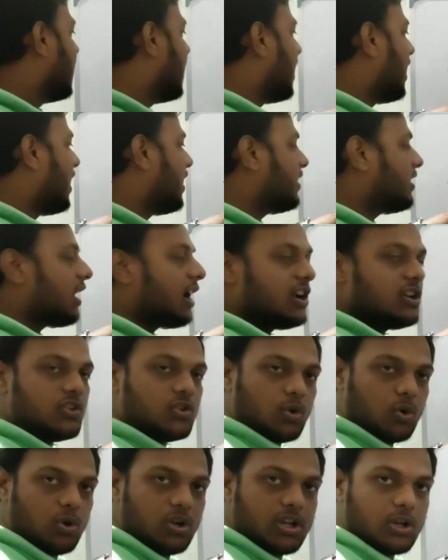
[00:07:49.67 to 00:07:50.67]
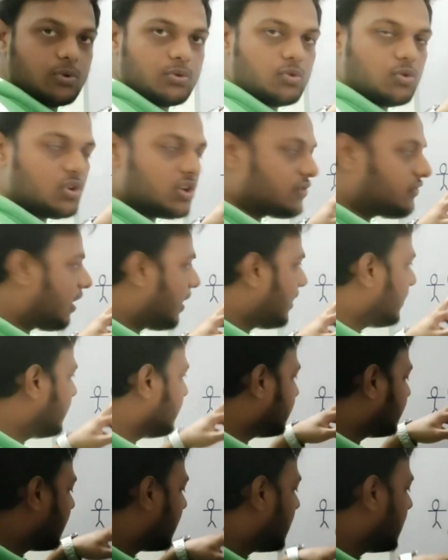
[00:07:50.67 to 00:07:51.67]
and I told you to divide
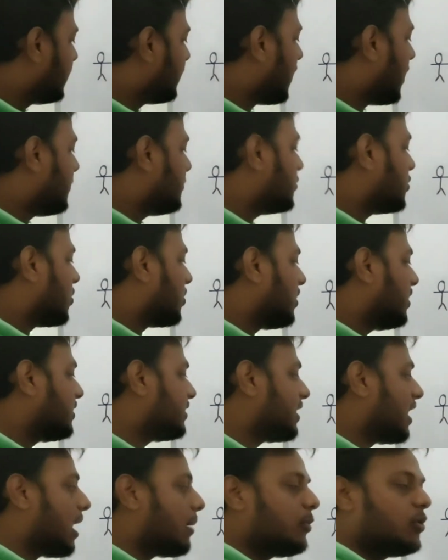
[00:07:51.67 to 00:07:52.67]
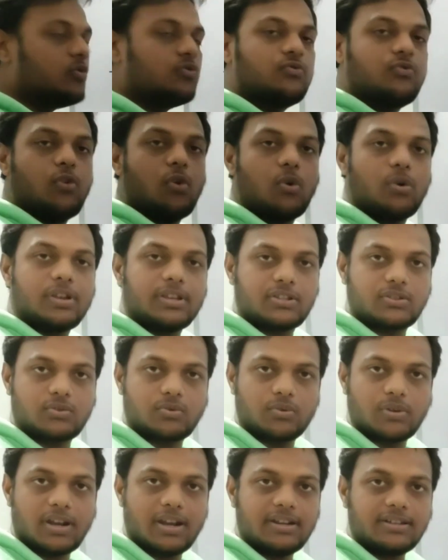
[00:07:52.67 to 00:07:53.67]
these 35 chocolates among 4
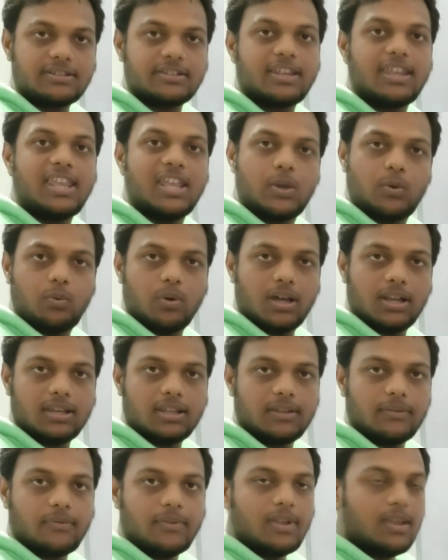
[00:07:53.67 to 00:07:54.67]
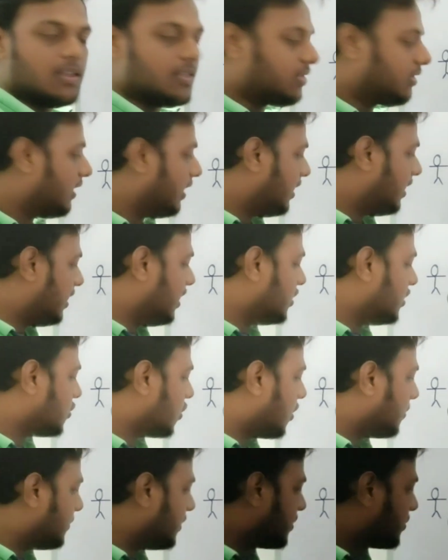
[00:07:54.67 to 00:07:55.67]
students equally. Then each
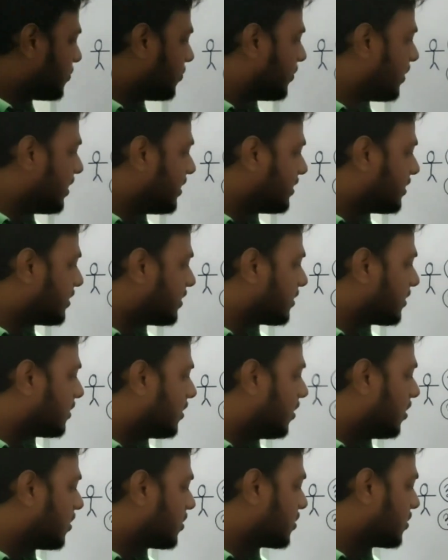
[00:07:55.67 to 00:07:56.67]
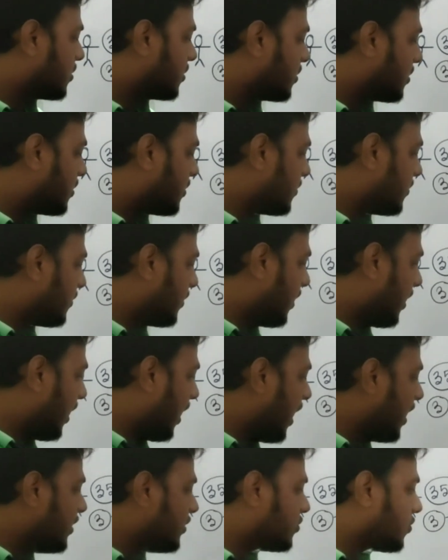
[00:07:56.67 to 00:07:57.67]
of the students got
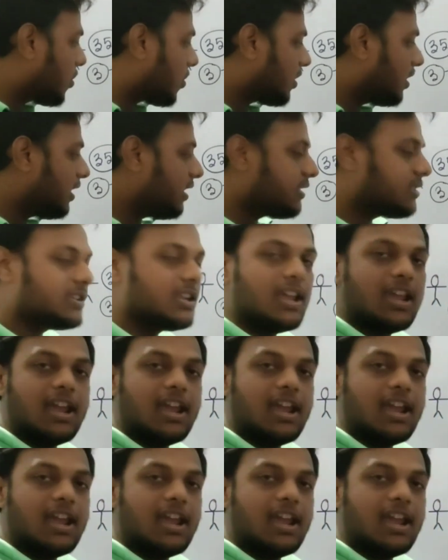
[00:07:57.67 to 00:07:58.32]
8 chocolates